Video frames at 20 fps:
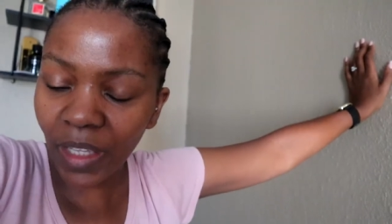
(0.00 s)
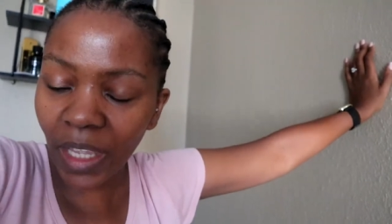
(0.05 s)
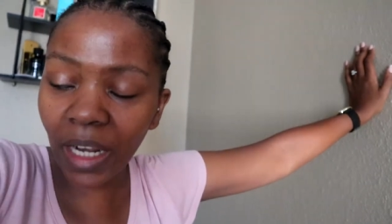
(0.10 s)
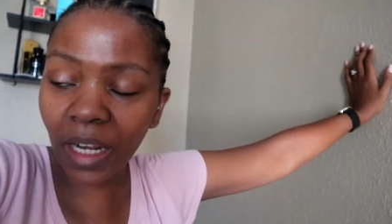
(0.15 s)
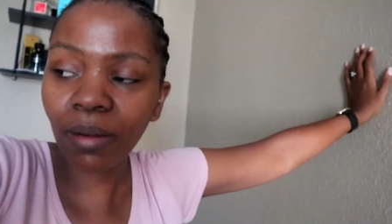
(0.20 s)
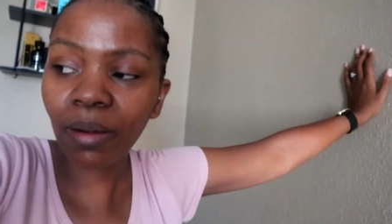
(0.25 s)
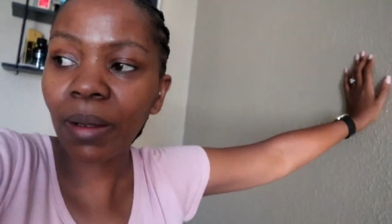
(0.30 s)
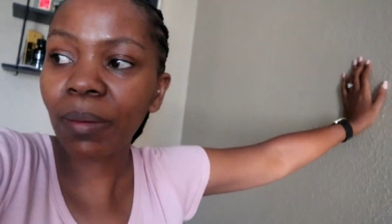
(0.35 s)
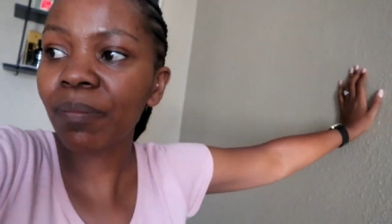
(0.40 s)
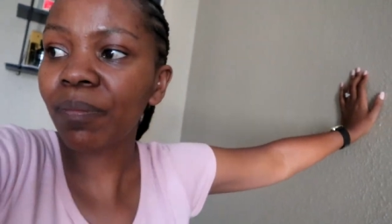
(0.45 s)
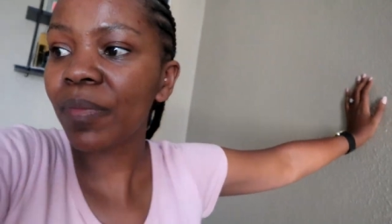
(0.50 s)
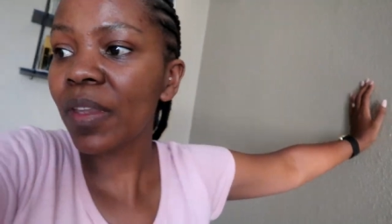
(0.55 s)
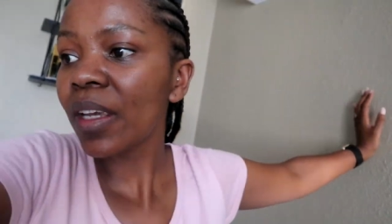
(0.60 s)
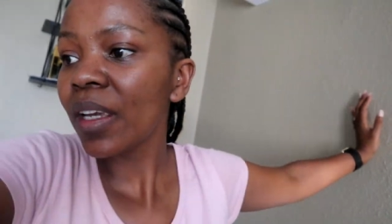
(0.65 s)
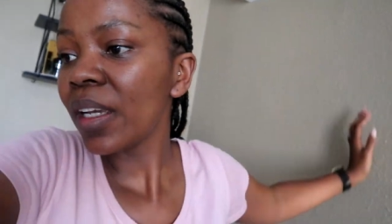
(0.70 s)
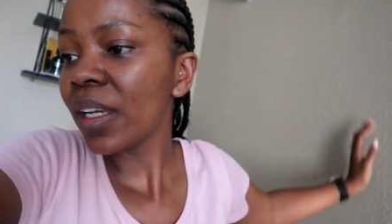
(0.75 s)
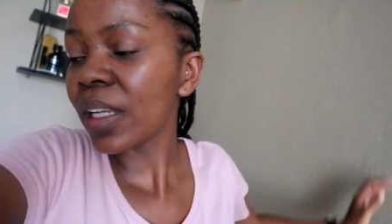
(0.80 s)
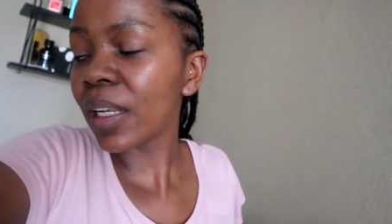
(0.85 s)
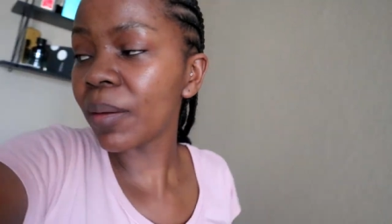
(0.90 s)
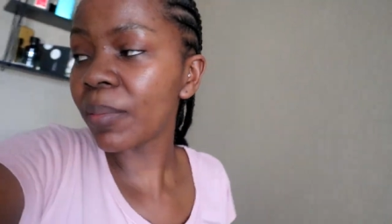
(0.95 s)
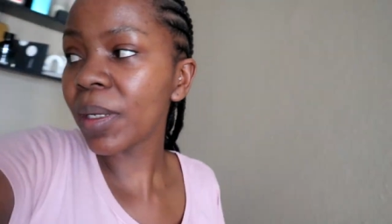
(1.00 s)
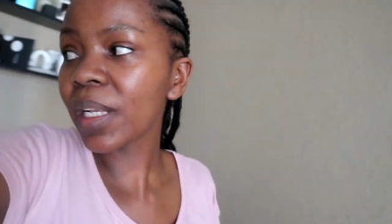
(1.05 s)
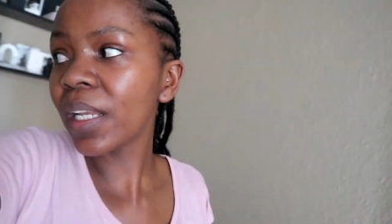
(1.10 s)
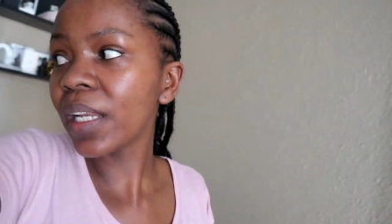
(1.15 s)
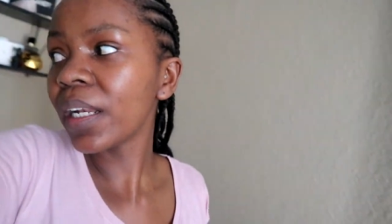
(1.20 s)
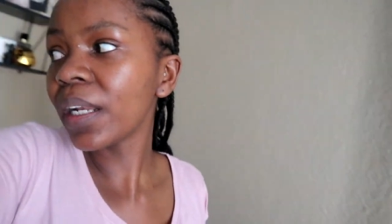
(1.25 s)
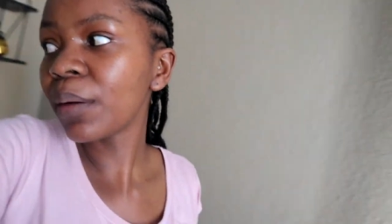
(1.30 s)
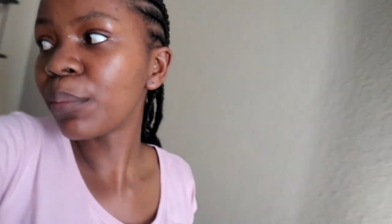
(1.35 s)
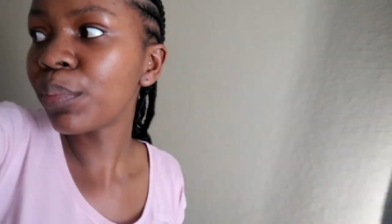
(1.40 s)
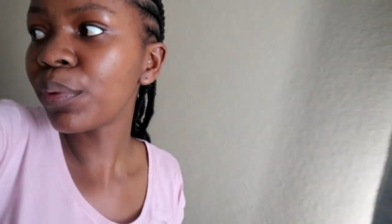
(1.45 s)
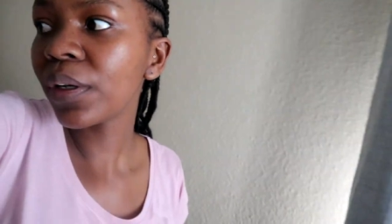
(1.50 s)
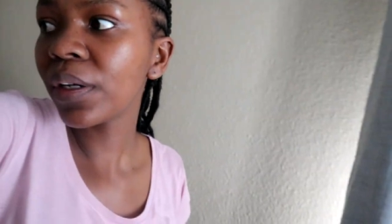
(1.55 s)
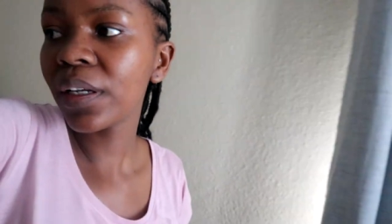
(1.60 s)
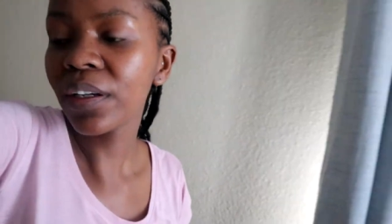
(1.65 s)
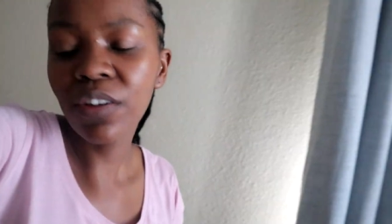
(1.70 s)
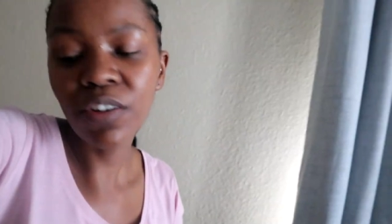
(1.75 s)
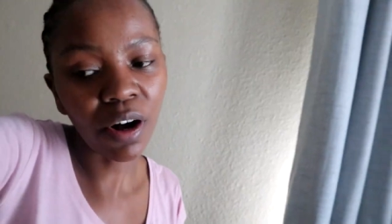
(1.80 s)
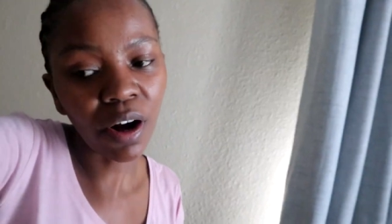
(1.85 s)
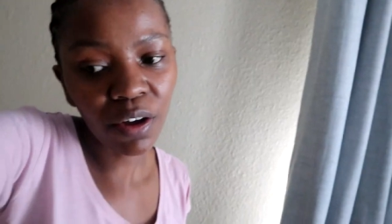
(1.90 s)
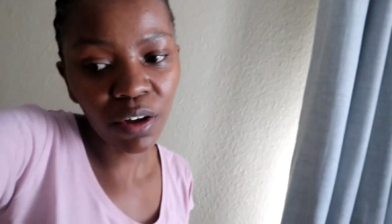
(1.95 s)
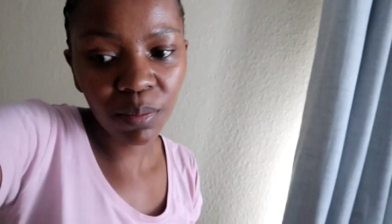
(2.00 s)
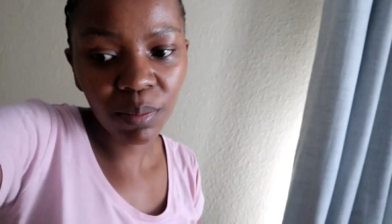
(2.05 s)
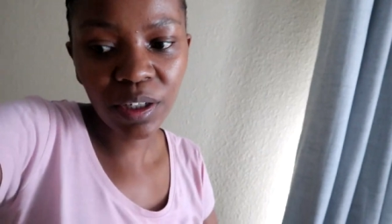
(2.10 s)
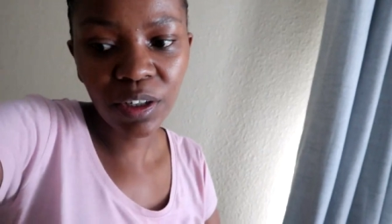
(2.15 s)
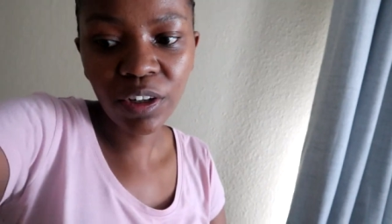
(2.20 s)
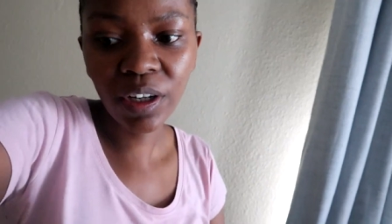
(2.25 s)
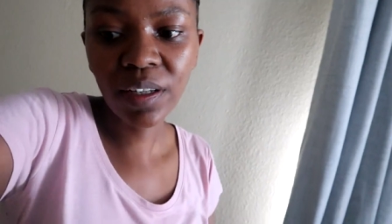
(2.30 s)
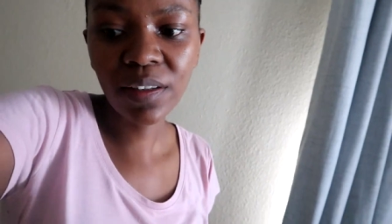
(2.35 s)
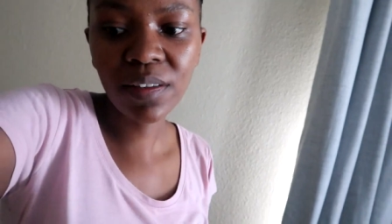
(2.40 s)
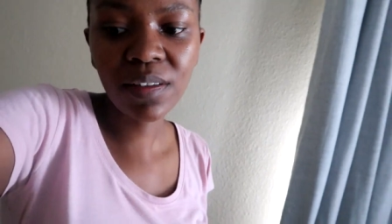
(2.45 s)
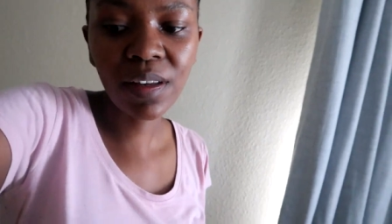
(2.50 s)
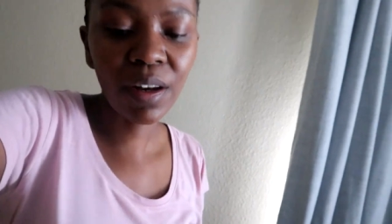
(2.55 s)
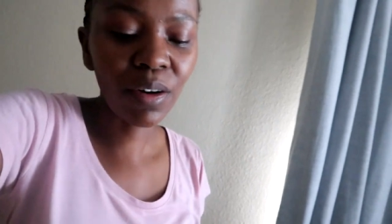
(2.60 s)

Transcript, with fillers: Anyway, let me clean up and try on my dress.